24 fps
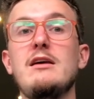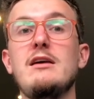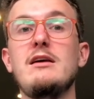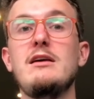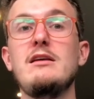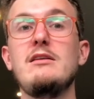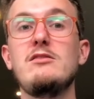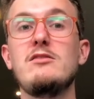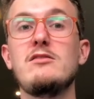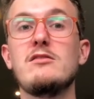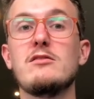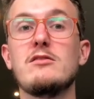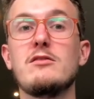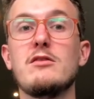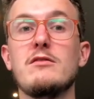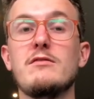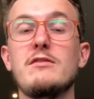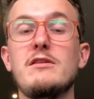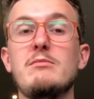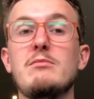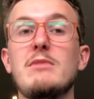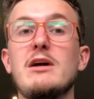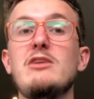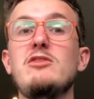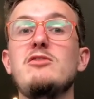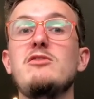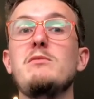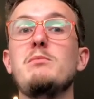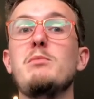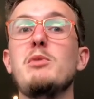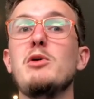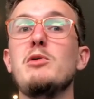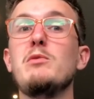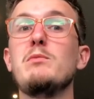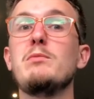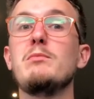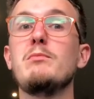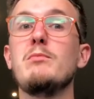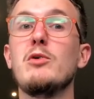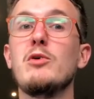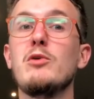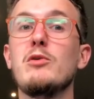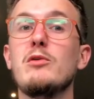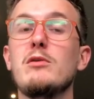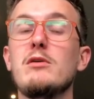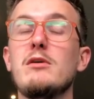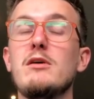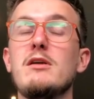instant coffee makes you poop
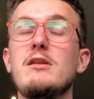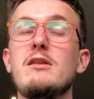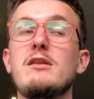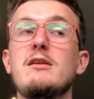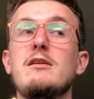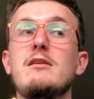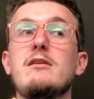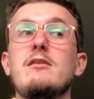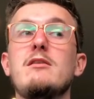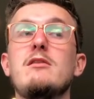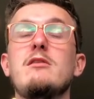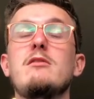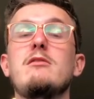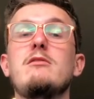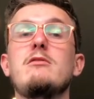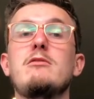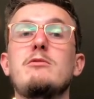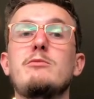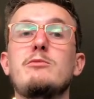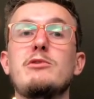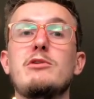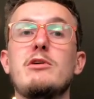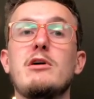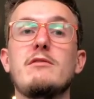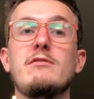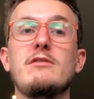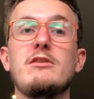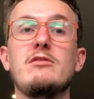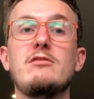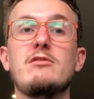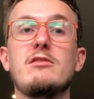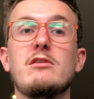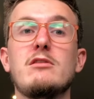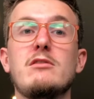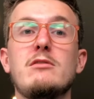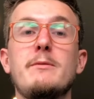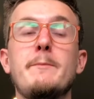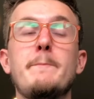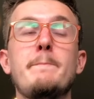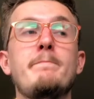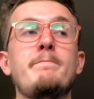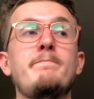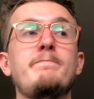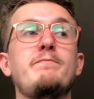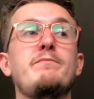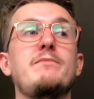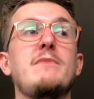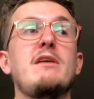more than normal coffee. So
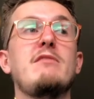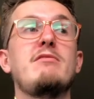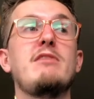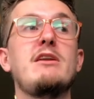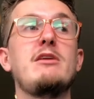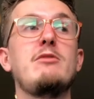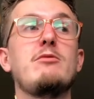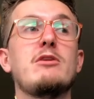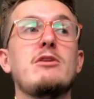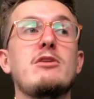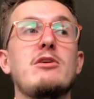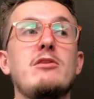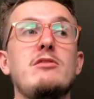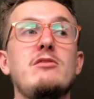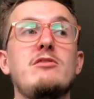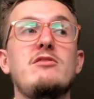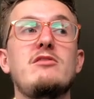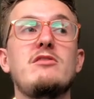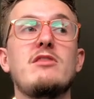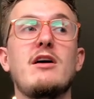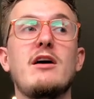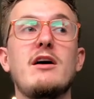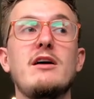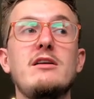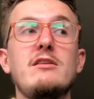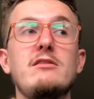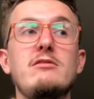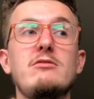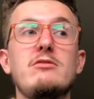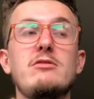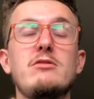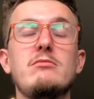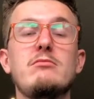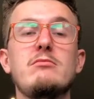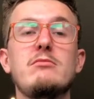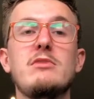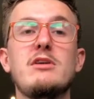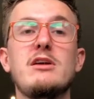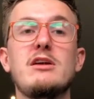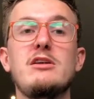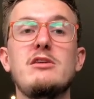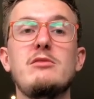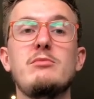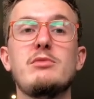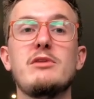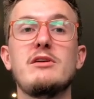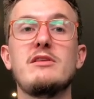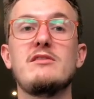if anyone knows science, can
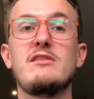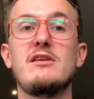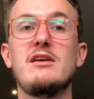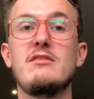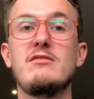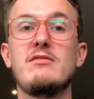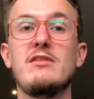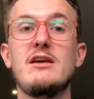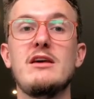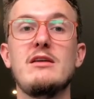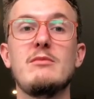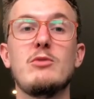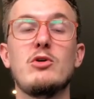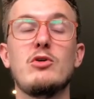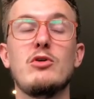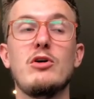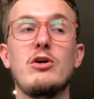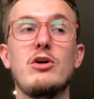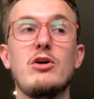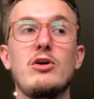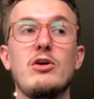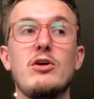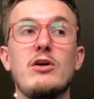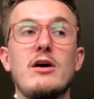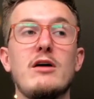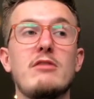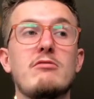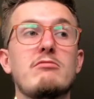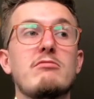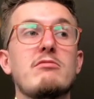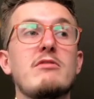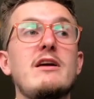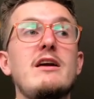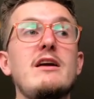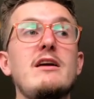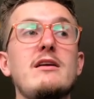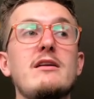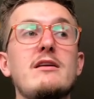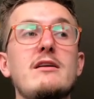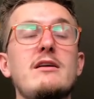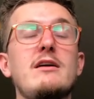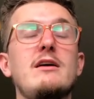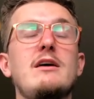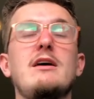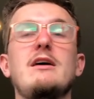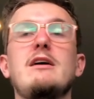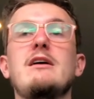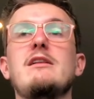you please give him or her a ring?
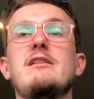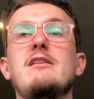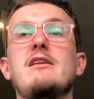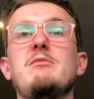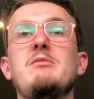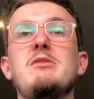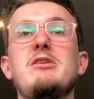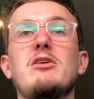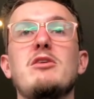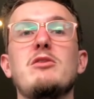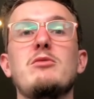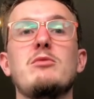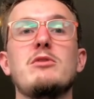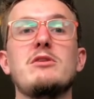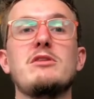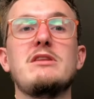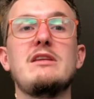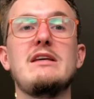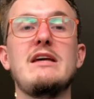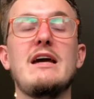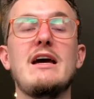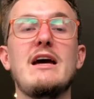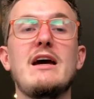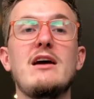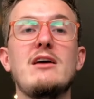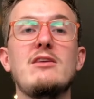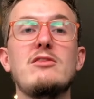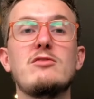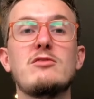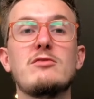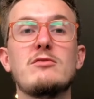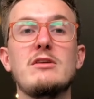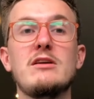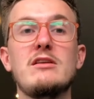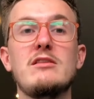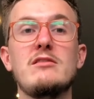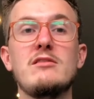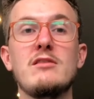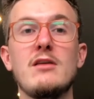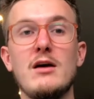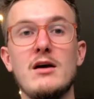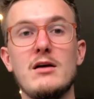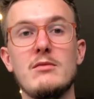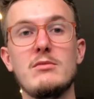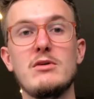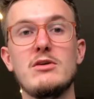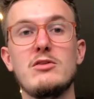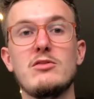Let me know what the answer is,
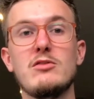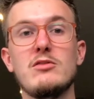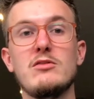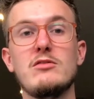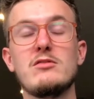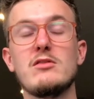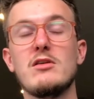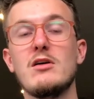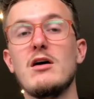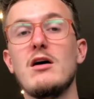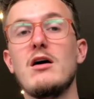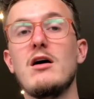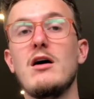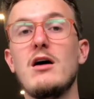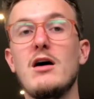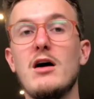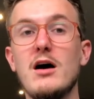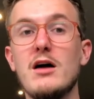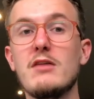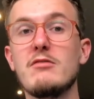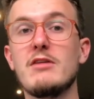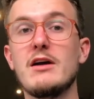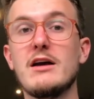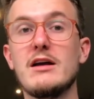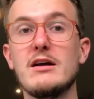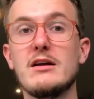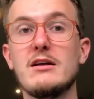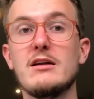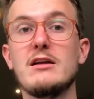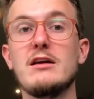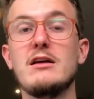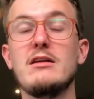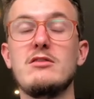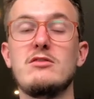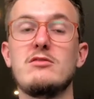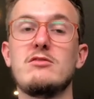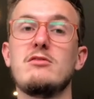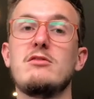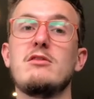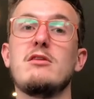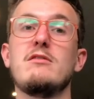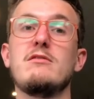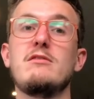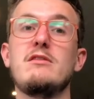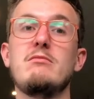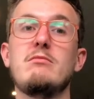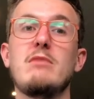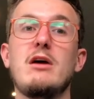because I reckon instant
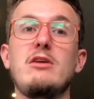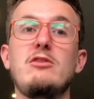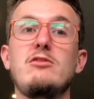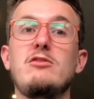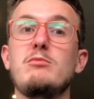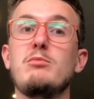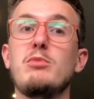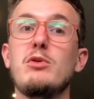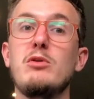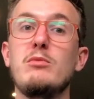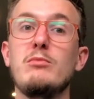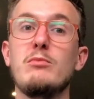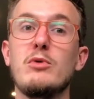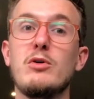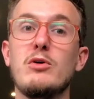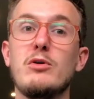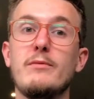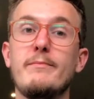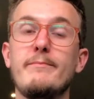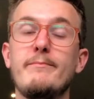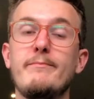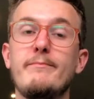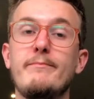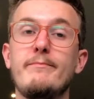coffee makes you poop more.